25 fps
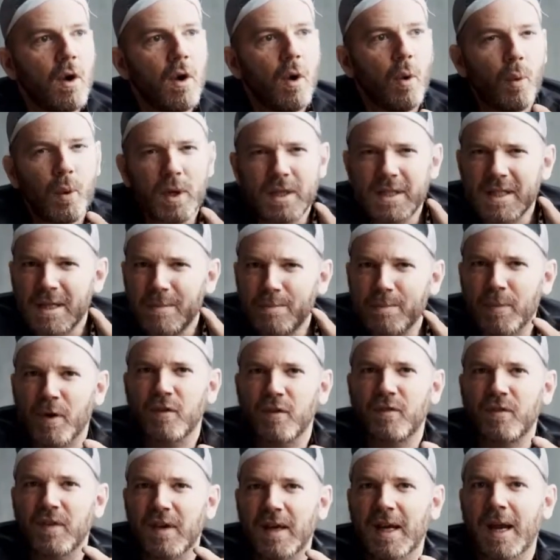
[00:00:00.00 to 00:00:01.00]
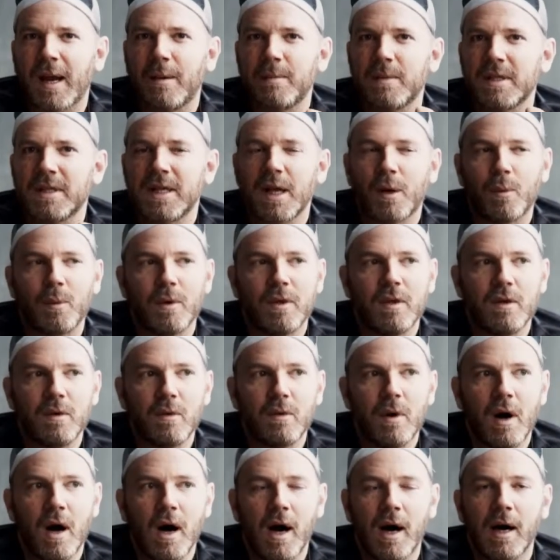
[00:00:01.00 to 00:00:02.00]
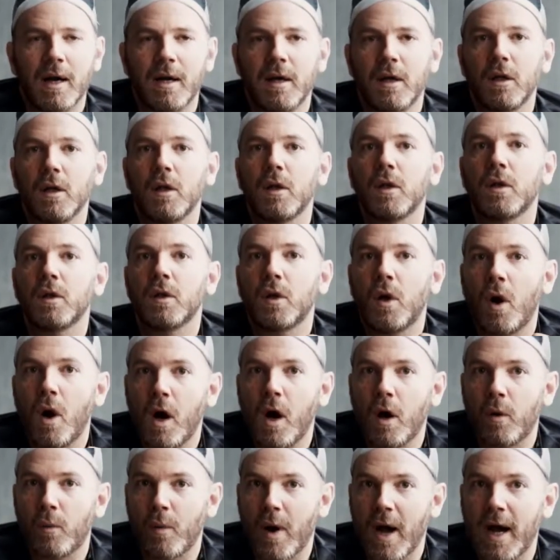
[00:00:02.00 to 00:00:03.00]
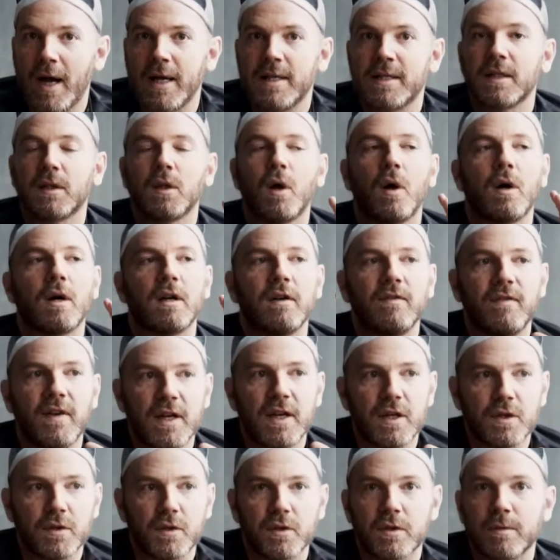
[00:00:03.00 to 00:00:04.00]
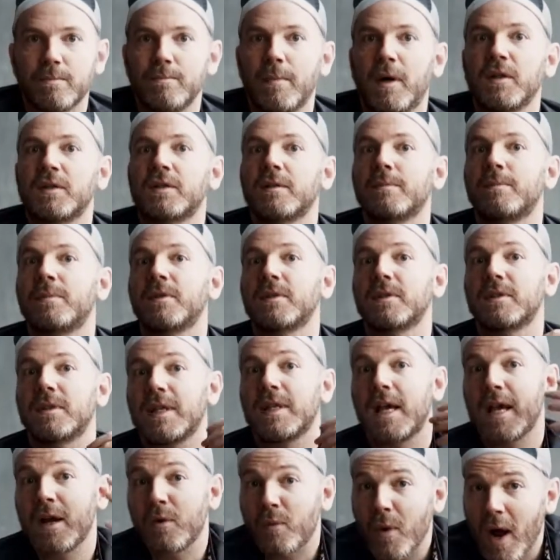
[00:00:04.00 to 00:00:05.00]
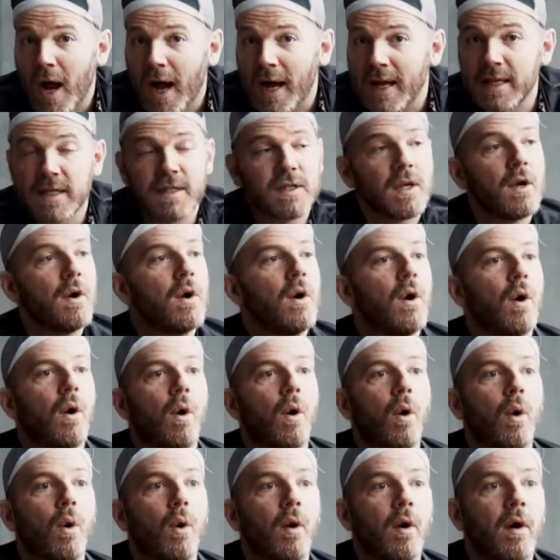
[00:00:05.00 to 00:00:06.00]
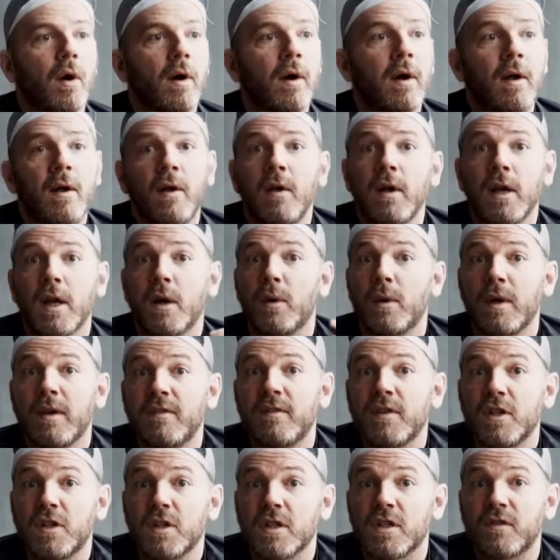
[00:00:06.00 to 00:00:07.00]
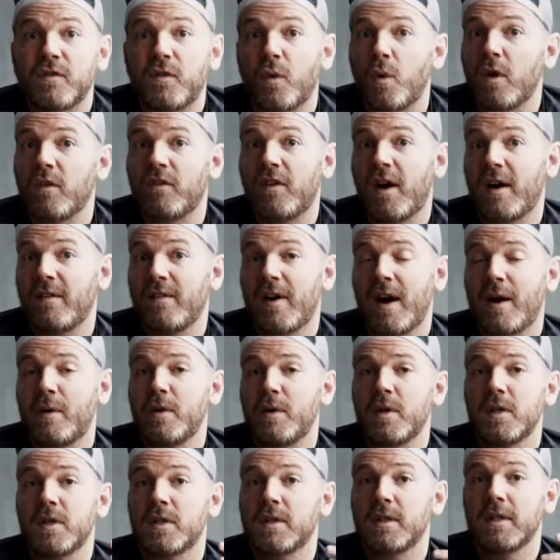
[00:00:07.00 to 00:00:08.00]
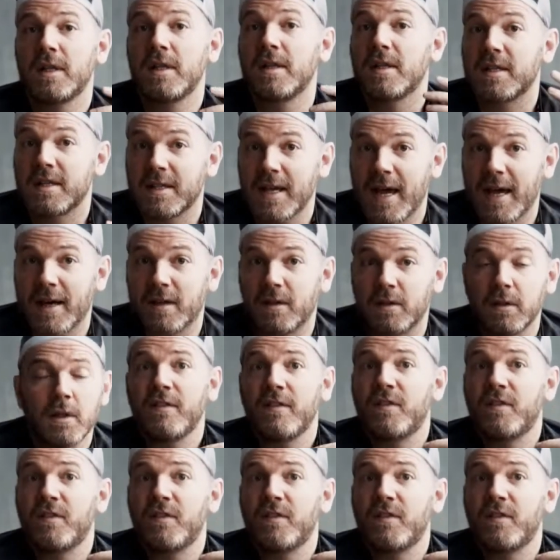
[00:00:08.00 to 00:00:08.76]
what's a perfect camera to take with you on long rides and long adventures, multiple day rides, or even just 4 or 5 hours in the saddle.